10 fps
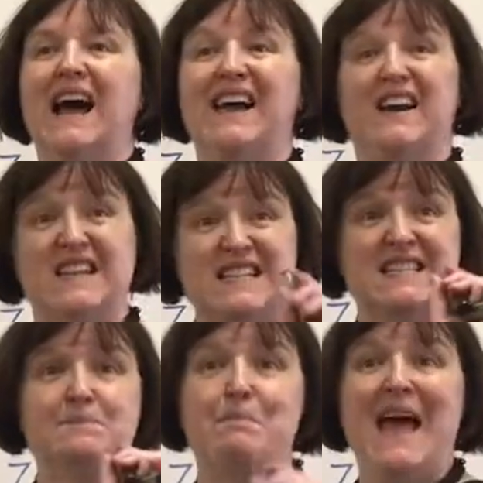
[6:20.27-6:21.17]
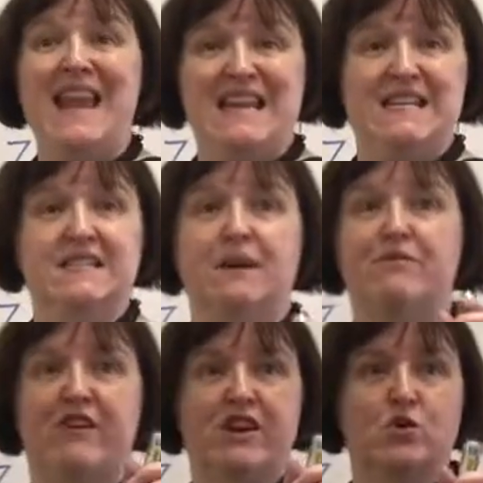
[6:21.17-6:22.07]
And I spend,
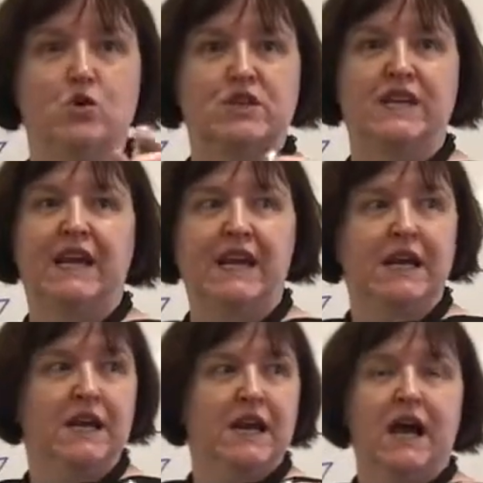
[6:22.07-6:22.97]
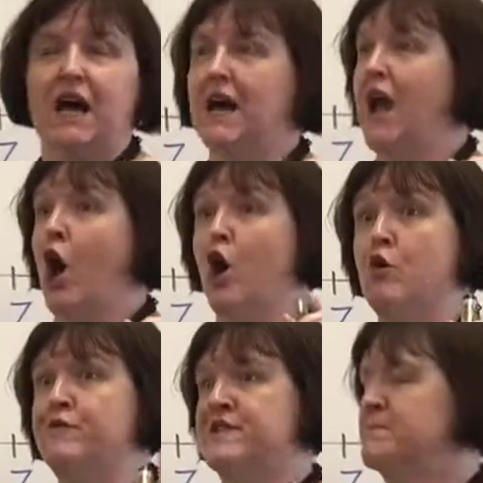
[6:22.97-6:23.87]
I'm very naughty, I
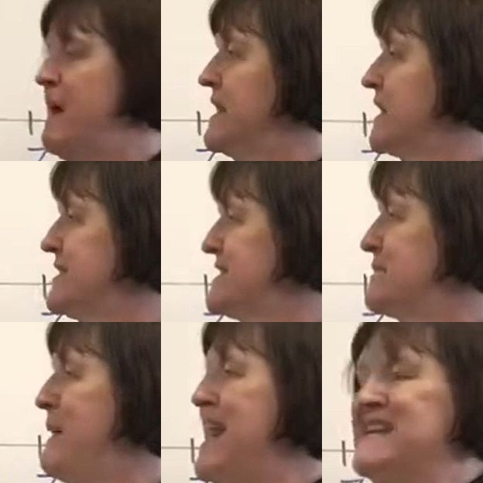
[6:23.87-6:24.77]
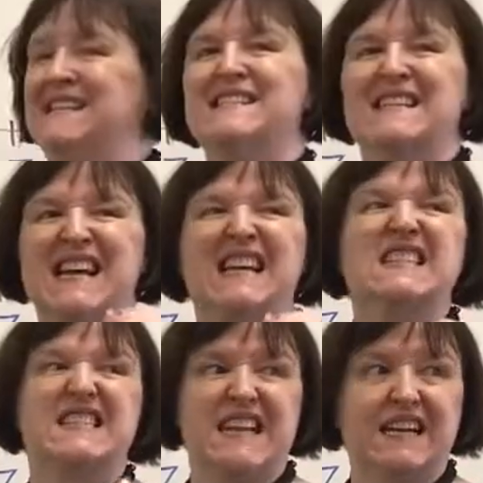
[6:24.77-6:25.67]
overspend. I spend
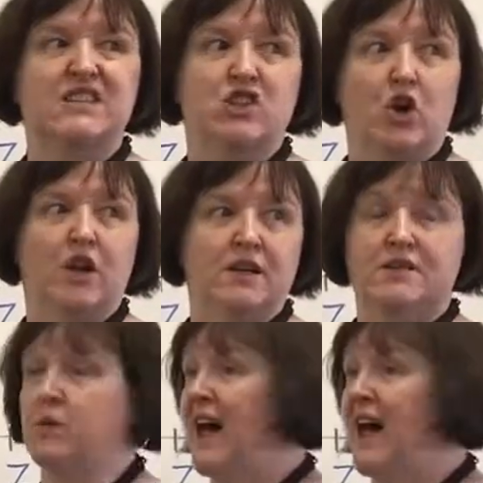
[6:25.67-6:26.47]
$6.